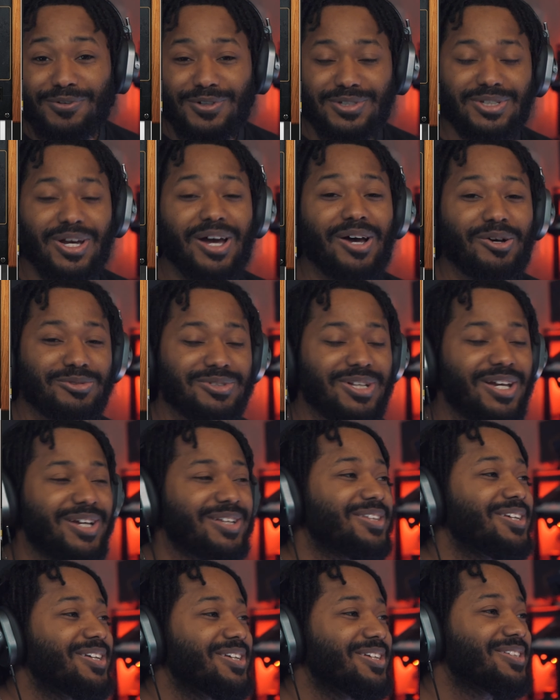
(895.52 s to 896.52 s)
for sounds
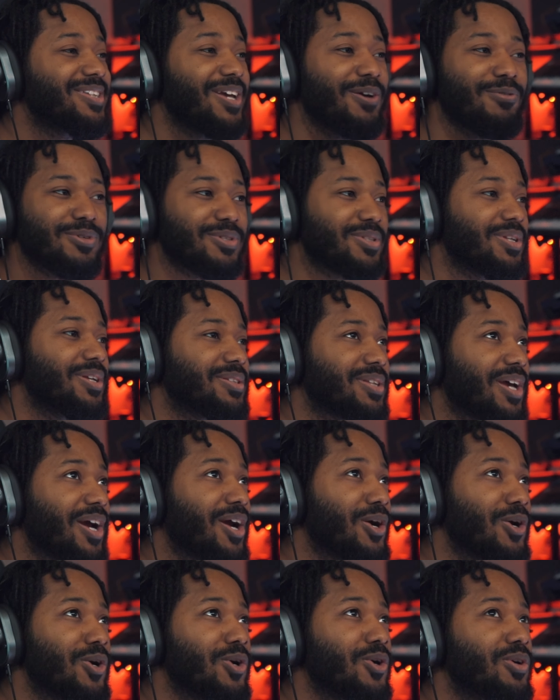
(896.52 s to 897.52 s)
like these ever since I
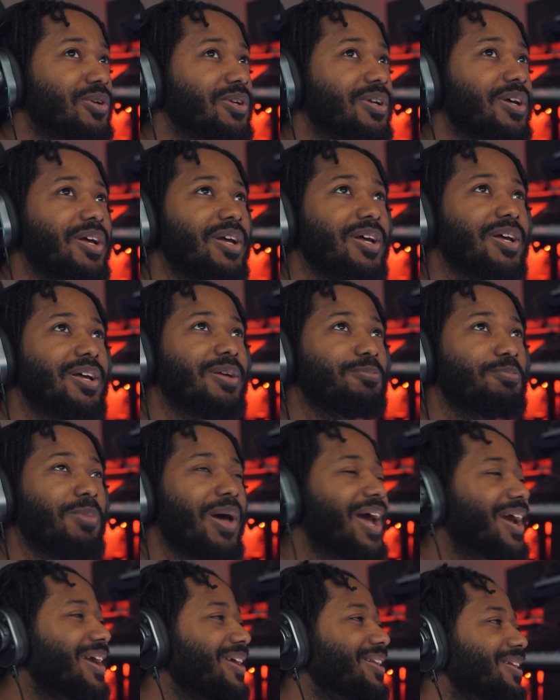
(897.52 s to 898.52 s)
heard
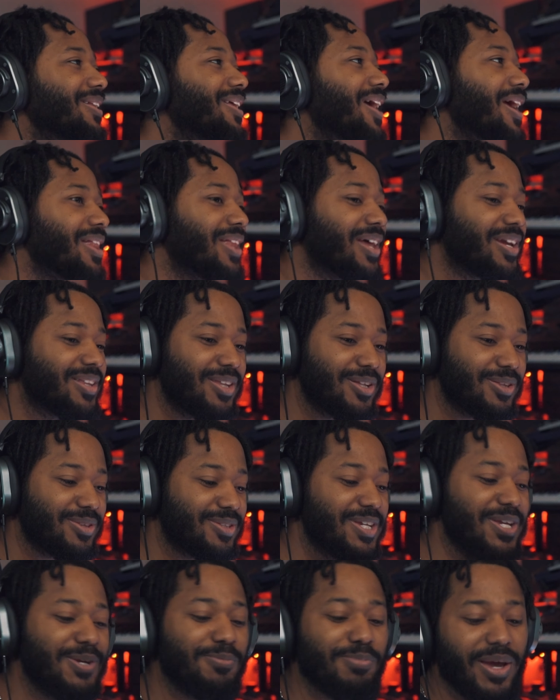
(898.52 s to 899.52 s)
back in the day, like the
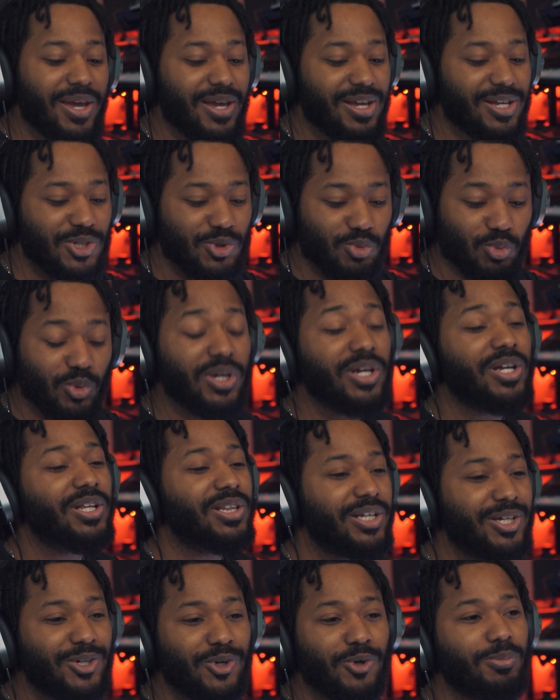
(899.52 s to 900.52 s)
T-Pain's
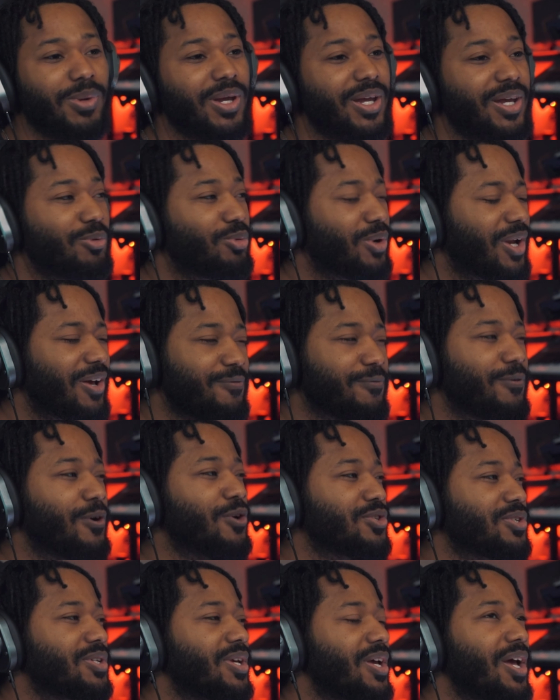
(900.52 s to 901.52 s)
Ringleader Man. When I
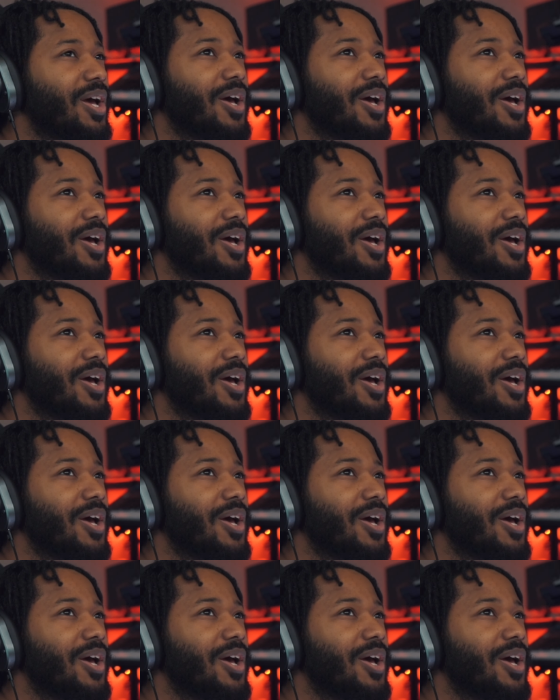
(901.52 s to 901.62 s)
first